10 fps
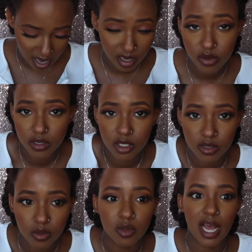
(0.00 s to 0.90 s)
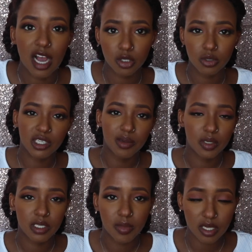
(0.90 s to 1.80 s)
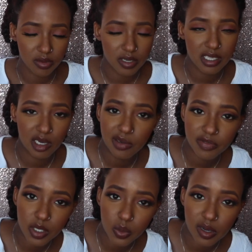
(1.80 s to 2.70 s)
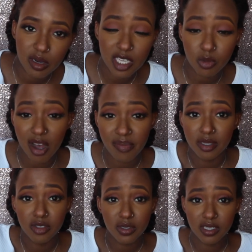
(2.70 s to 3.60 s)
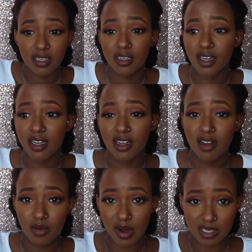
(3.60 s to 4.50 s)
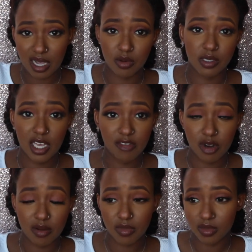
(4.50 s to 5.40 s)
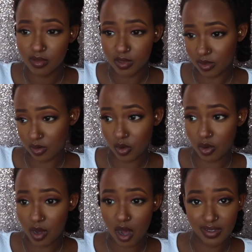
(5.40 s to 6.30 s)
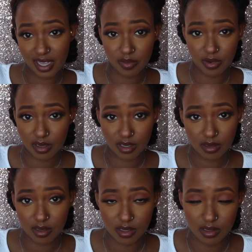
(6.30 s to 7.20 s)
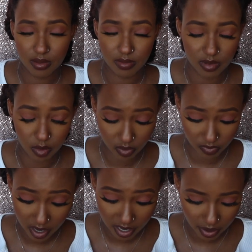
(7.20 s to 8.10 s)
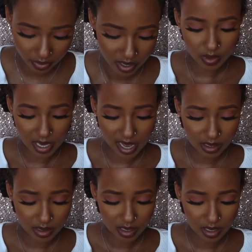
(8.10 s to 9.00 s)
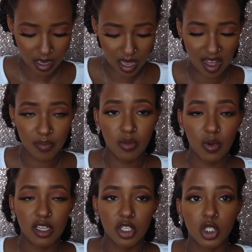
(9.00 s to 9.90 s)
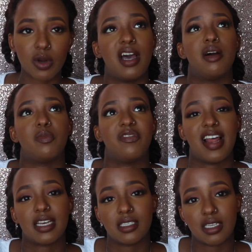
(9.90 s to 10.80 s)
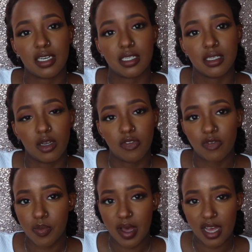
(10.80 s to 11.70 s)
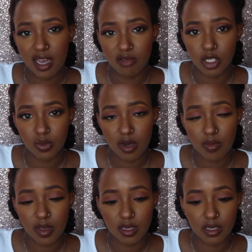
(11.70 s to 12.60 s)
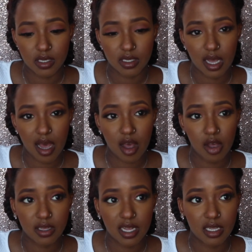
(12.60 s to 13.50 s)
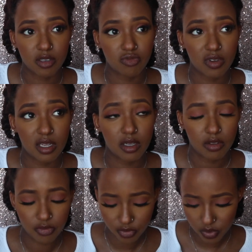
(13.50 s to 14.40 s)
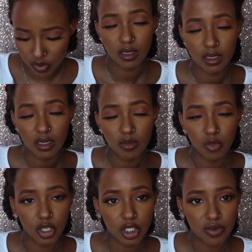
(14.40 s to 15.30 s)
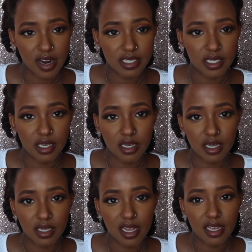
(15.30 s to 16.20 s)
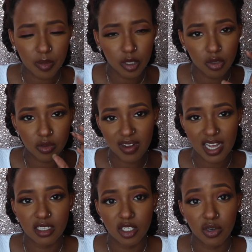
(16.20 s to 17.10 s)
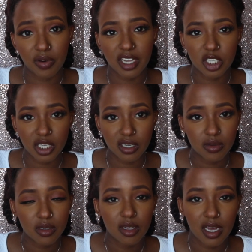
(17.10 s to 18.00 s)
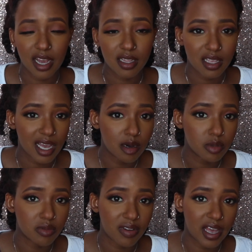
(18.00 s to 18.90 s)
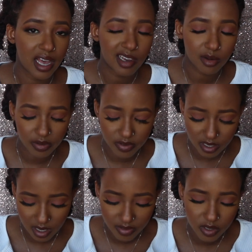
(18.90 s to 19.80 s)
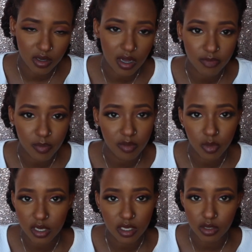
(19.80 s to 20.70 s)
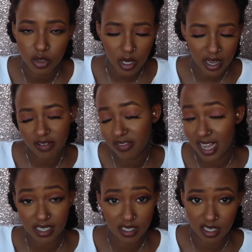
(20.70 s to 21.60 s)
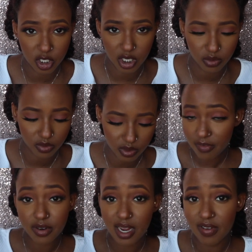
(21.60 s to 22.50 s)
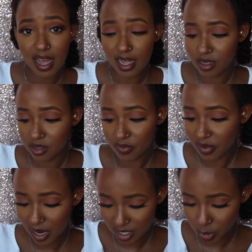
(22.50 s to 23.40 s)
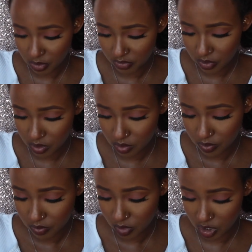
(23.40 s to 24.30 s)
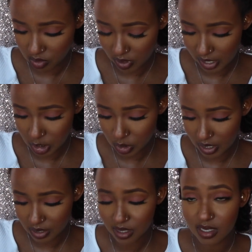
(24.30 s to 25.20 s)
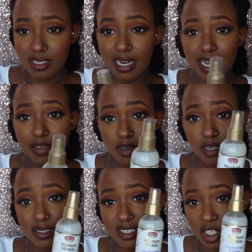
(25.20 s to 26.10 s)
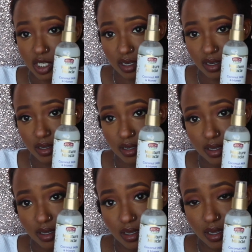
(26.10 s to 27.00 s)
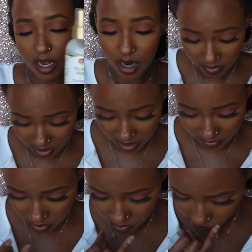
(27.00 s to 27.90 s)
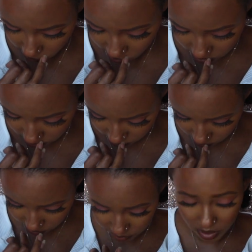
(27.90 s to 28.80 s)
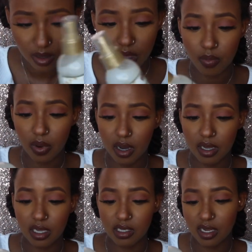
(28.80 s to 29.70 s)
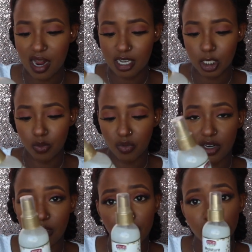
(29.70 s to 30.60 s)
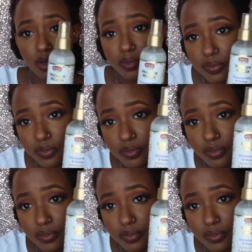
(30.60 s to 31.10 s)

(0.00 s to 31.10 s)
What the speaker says: I use actual shea butter itself as well. That's what I've been using whilst I was savouring all my other hair products because they were running out. And I've been wanting to try out flaxseed for my hair as well because I heard that it's really good for moisturizing, and like people use flaxseed to create a gel and it helps with like hair growth and stuff. So I've been wanting to try flaxseed in general. I've never had something like this before, which is really interesting. This is a leave-in conditioner, another leave-in conditioner, but it's in like a spray form.